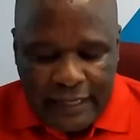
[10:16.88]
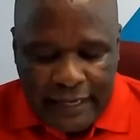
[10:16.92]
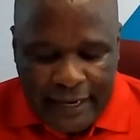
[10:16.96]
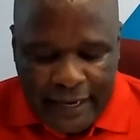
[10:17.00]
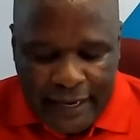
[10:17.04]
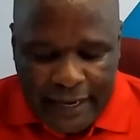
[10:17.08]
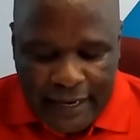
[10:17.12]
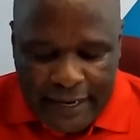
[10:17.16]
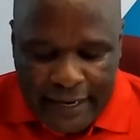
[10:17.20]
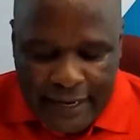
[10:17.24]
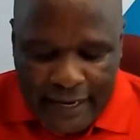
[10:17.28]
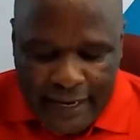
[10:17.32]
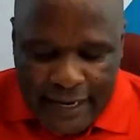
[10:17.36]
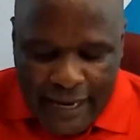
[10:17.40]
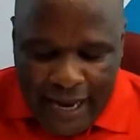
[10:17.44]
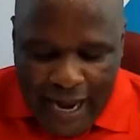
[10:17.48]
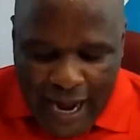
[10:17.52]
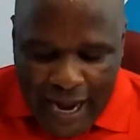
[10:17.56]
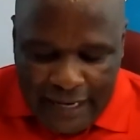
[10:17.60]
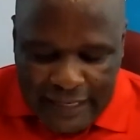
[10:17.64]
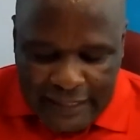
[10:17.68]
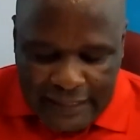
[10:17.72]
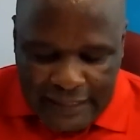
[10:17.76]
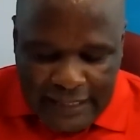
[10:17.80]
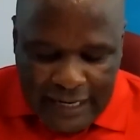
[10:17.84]

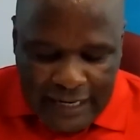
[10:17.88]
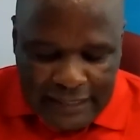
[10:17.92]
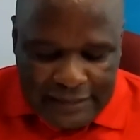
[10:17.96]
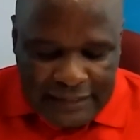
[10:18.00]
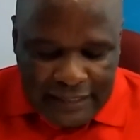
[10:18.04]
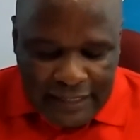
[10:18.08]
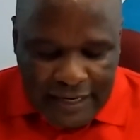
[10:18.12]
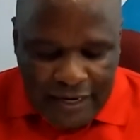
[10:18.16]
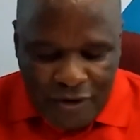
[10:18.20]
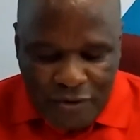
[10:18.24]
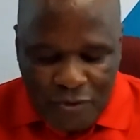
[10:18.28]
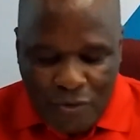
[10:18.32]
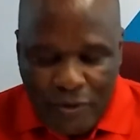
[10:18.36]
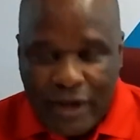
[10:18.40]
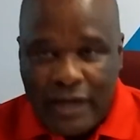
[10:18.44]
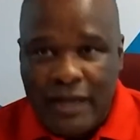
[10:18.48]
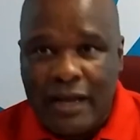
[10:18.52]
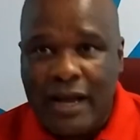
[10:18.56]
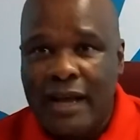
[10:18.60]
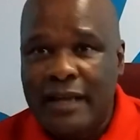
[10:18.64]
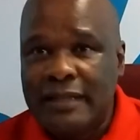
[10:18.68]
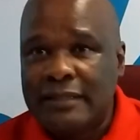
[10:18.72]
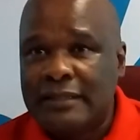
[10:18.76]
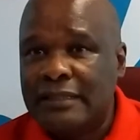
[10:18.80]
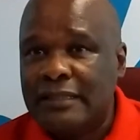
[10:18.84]
agricultural
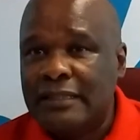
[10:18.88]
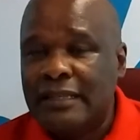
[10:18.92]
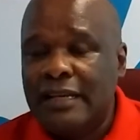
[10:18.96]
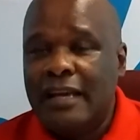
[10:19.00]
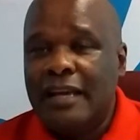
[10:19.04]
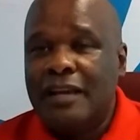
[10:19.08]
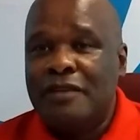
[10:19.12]
workers,